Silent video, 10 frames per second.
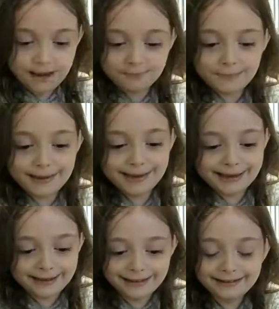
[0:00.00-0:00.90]
Puppy.
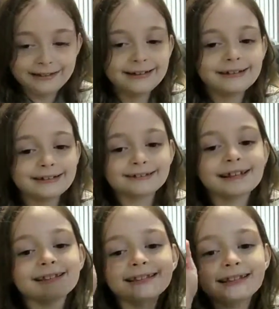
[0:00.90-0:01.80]
So
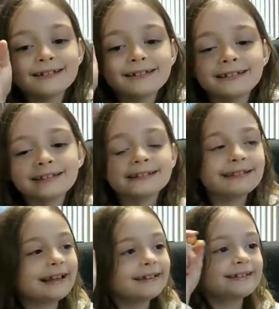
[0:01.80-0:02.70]
just to tell you, this
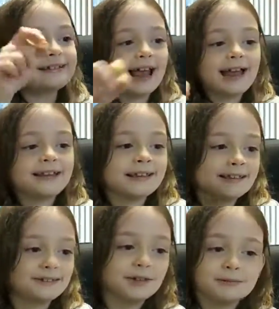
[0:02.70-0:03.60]
is like
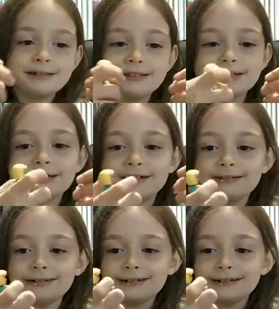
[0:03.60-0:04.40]
Shaggy and Scooby-Doo.